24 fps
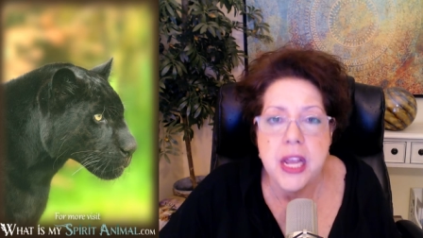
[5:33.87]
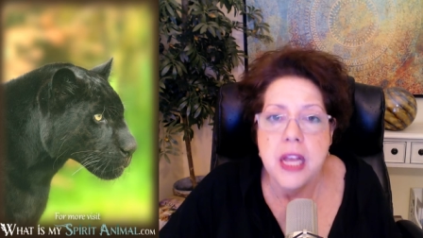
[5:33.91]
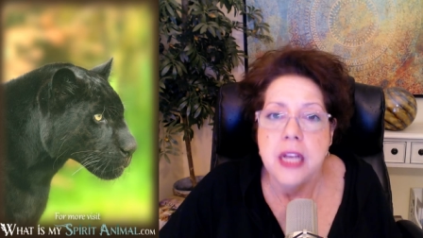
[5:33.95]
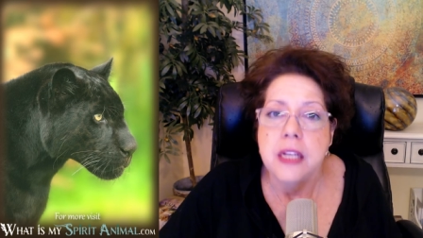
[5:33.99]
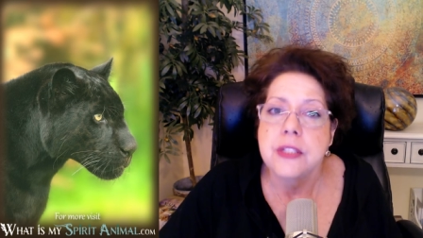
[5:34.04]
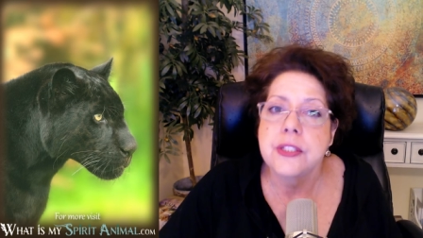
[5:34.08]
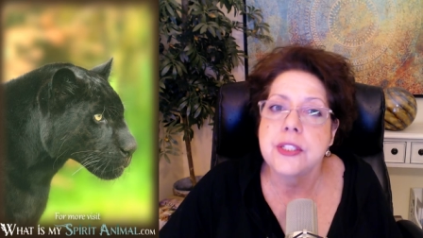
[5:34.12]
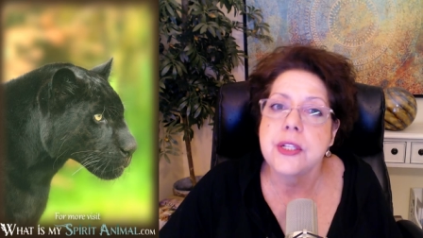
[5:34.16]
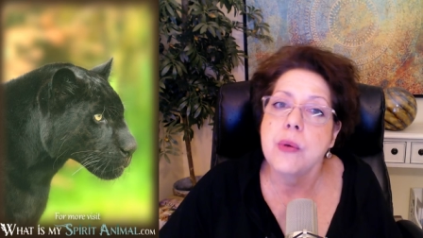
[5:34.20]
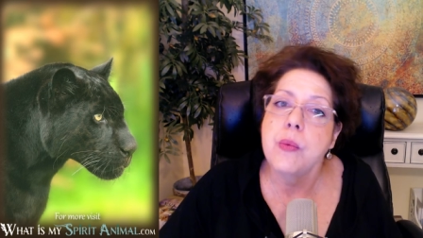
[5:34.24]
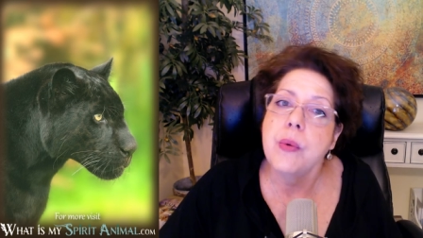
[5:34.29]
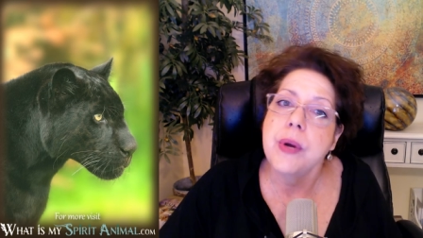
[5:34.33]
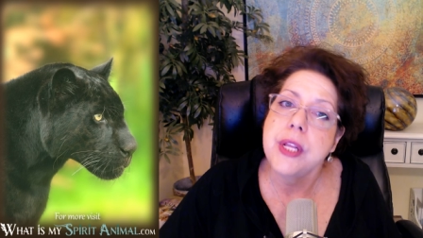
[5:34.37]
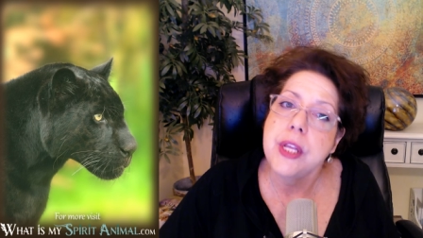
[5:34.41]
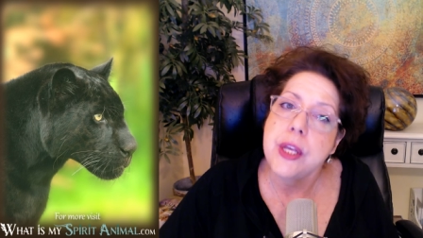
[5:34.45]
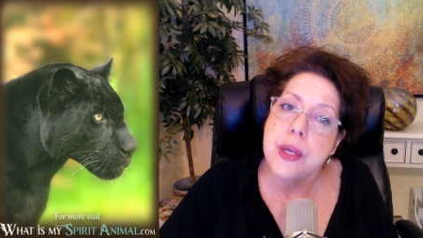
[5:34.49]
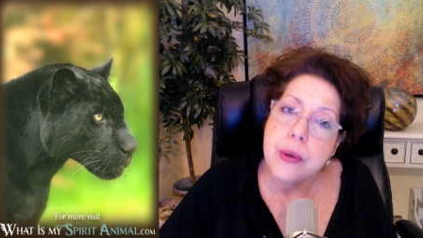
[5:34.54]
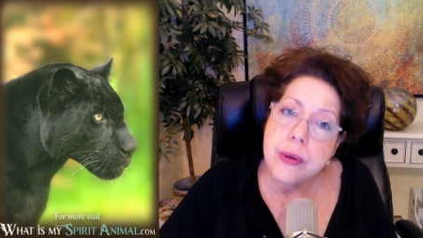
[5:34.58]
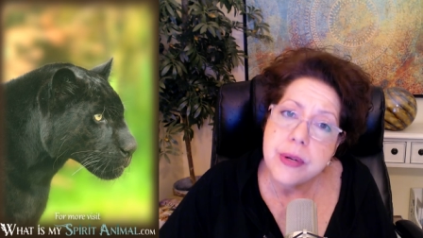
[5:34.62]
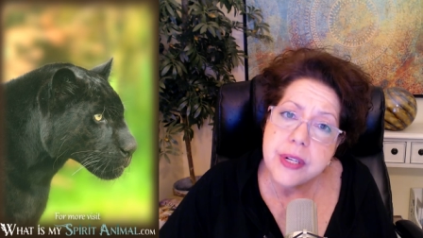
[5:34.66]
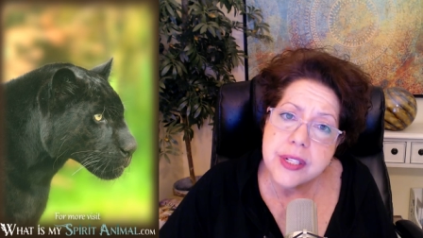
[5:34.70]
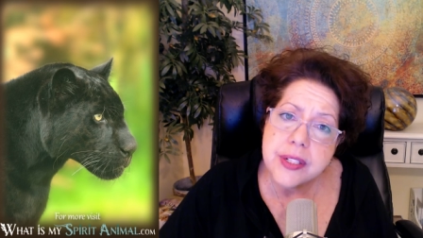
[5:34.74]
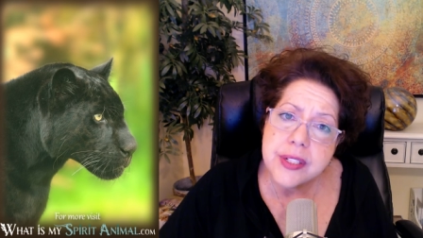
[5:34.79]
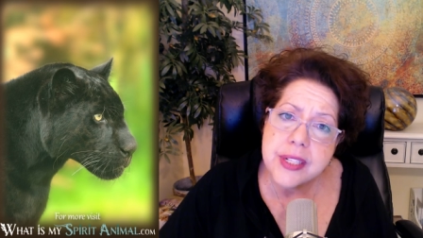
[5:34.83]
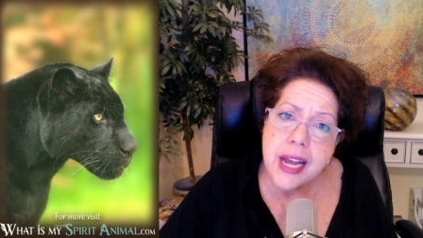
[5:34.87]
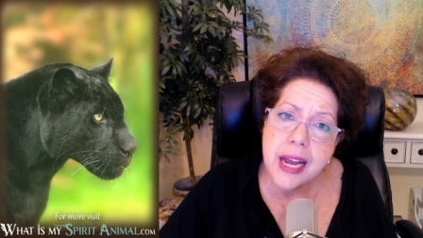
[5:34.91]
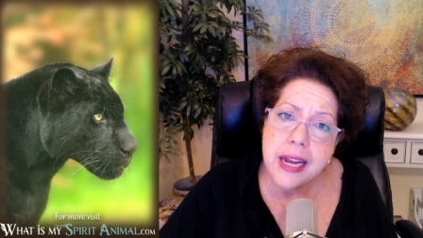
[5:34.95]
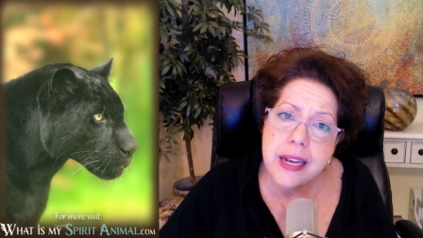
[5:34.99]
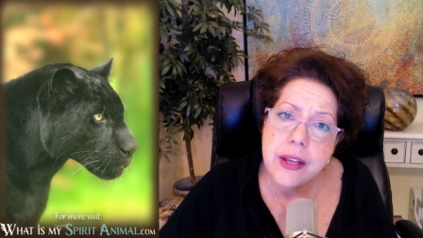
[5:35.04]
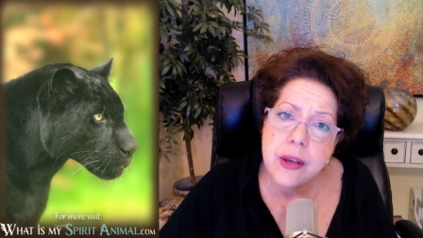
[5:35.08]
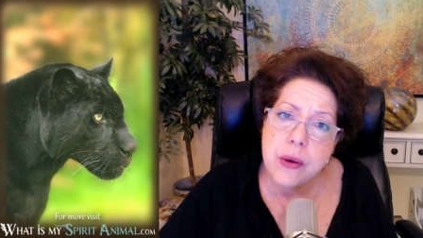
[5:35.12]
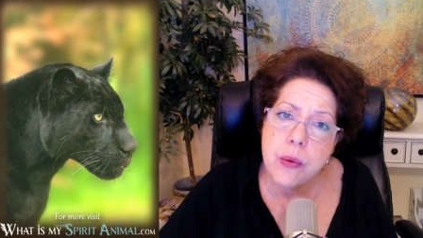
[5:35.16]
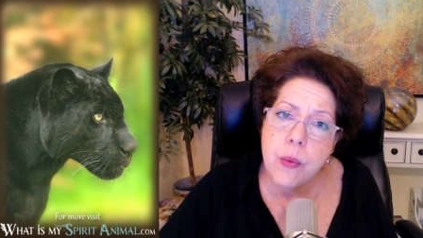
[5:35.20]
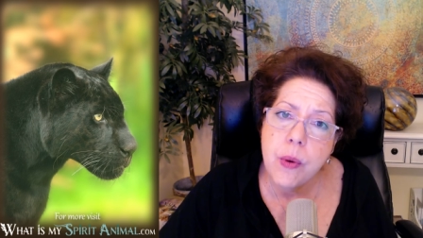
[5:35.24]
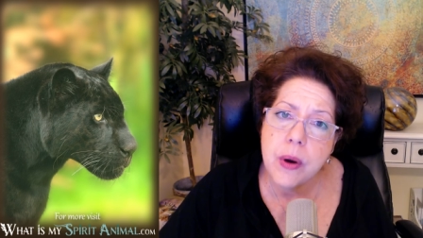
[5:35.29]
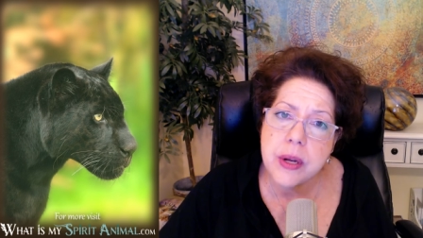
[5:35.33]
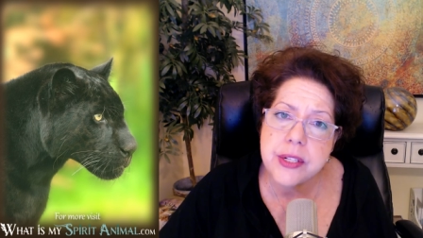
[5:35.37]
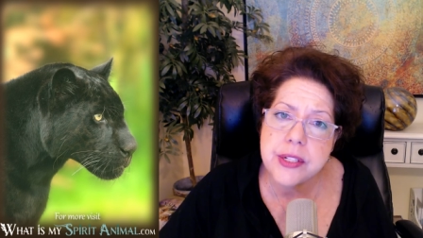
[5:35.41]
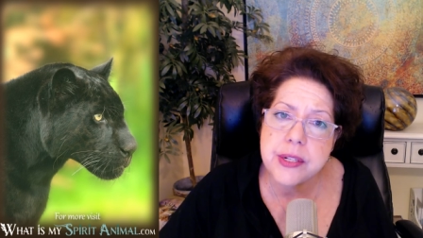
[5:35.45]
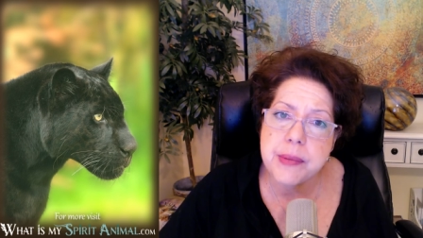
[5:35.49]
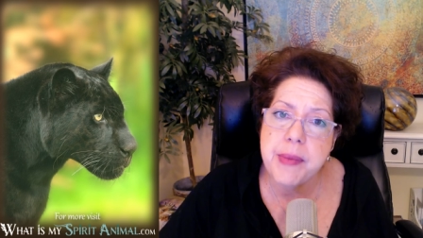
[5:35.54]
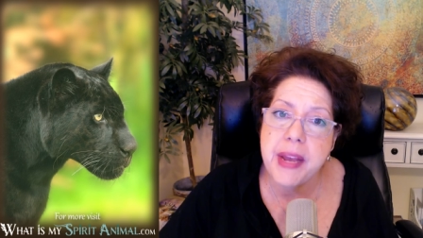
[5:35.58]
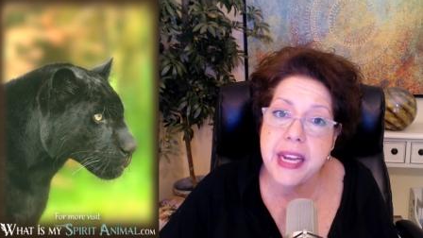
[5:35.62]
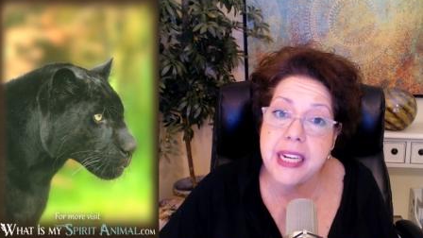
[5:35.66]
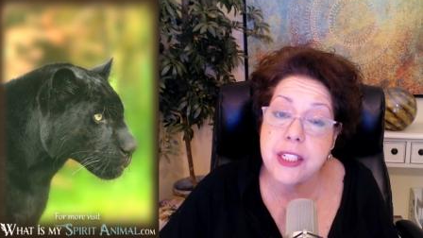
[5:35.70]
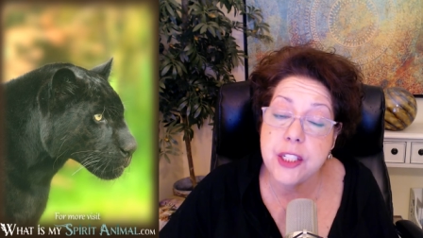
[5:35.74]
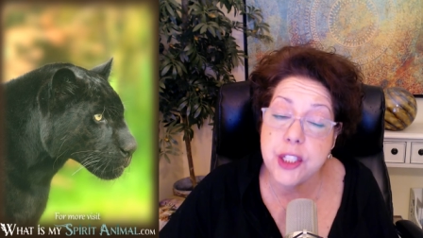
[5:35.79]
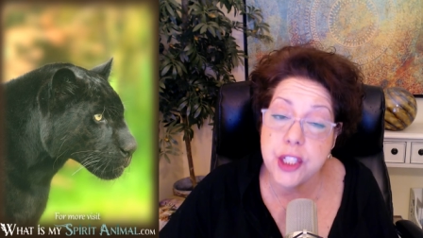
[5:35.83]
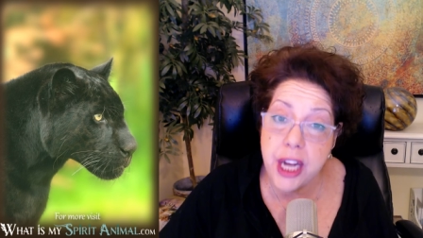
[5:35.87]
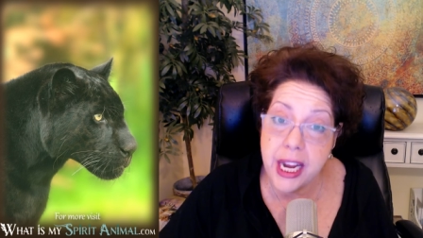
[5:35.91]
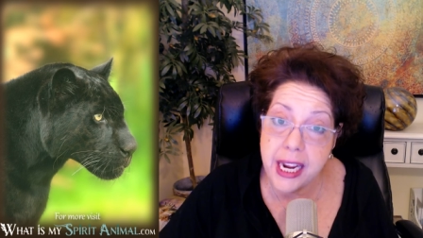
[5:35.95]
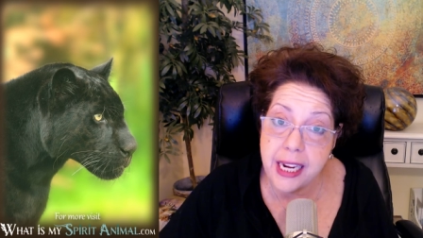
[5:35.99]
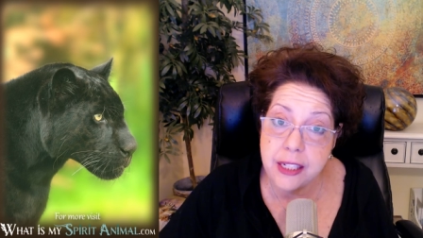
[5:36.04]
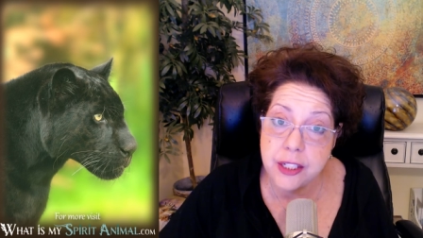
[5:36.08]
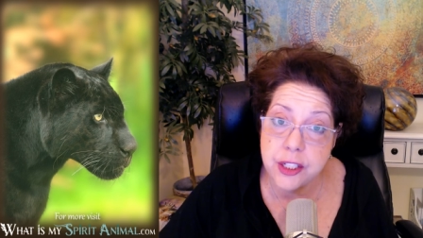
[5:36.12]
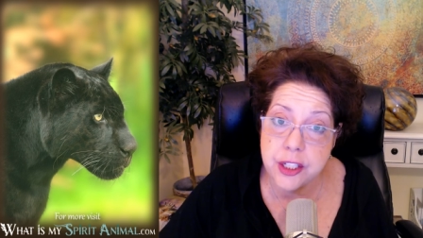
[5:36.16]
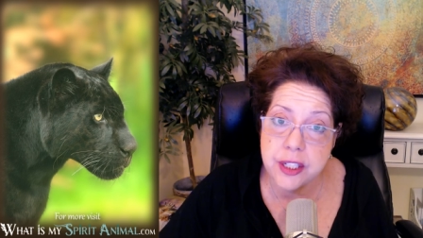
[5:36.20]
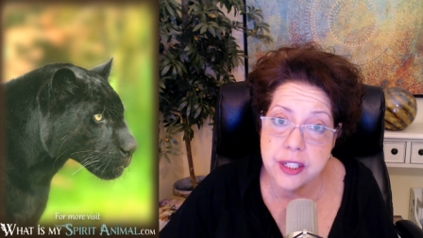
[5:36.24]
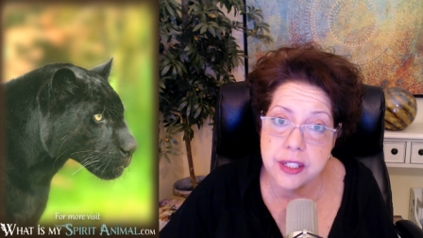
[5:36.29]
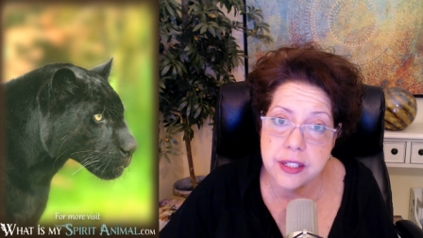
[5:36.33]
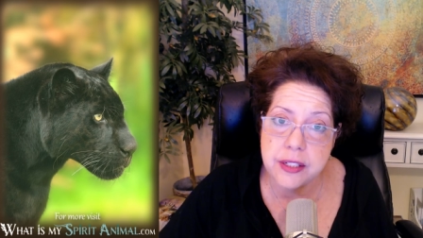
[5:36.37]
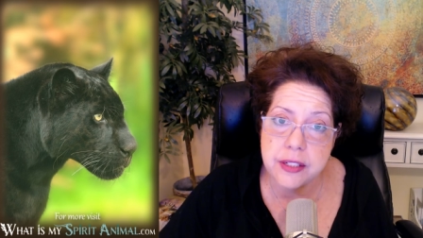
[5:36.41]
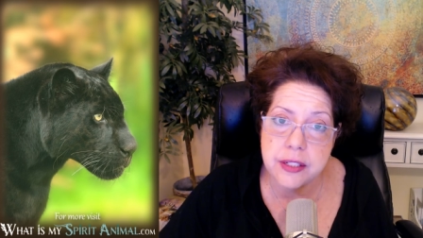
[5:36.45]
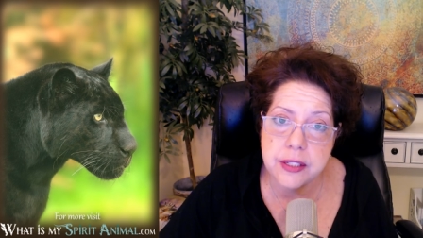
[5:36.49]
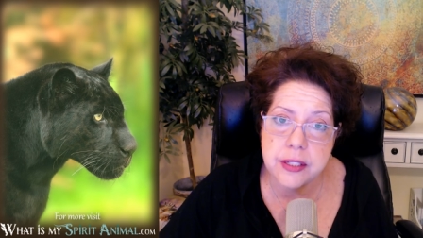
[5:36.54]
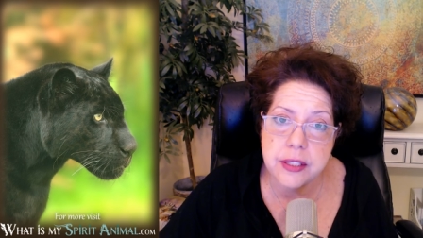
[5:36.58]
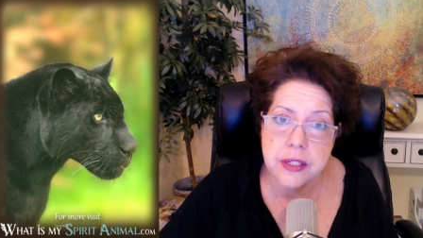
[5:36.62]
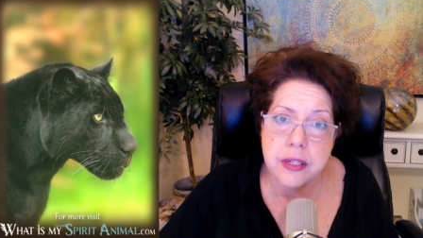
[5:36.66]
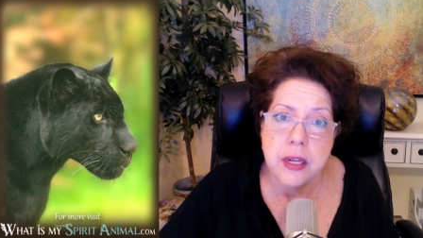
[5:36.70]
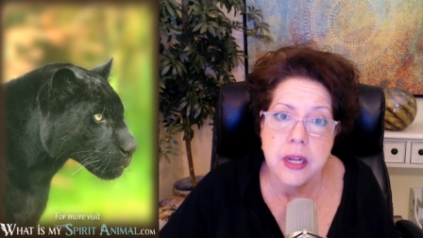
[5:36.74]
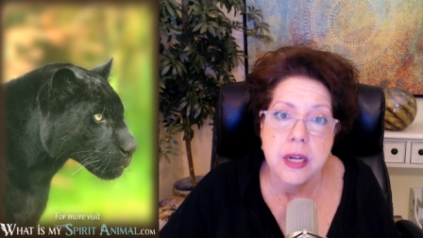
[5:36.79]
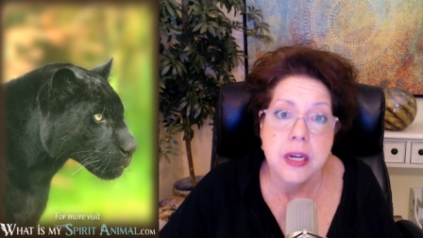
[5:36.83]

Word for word: So when you decide you want to make changes,